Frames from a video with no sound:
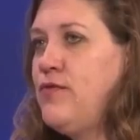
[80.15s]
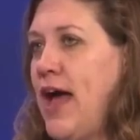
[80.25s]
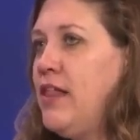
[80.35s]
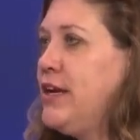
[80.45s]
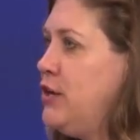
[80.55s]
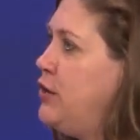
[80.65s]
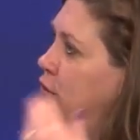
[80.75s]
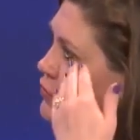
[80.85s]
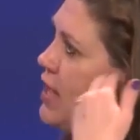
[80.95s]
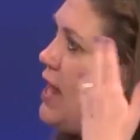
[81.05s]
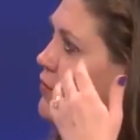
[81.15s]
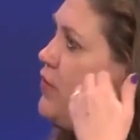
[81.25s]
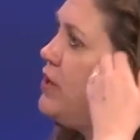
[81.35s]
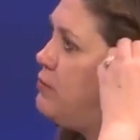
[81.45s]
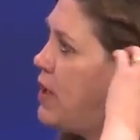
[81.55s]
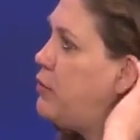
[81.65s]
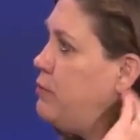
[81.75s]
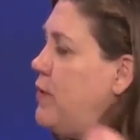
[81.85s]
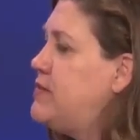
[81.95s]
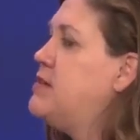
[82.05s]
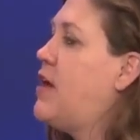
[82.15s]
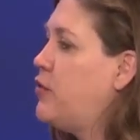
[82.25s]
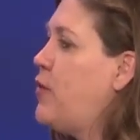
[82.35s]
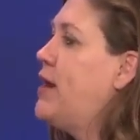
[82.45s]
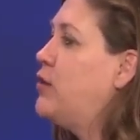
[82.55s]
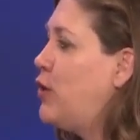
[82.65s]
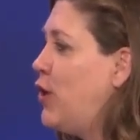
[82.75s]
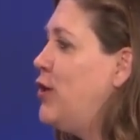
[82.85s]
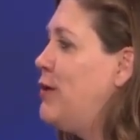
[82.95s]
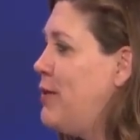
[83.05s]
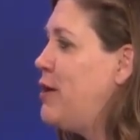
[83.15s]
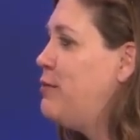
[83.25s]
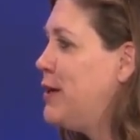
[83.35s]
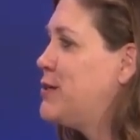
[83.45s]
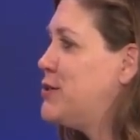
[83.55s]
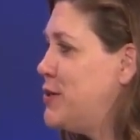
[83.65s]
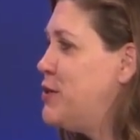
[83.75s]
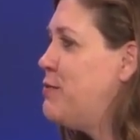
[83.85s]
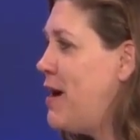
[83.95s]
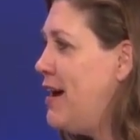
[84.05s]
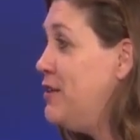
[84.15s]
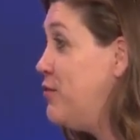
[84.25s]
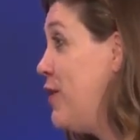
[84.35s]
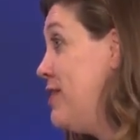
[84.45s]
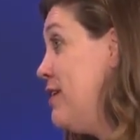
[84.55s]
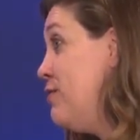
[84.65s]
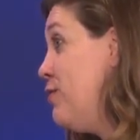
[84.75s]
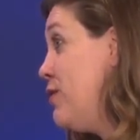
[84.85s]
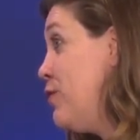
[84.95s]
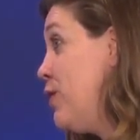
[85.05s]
valley you know you kind of get a better it's another way to learn a better yeah. picture in your mind of what the what the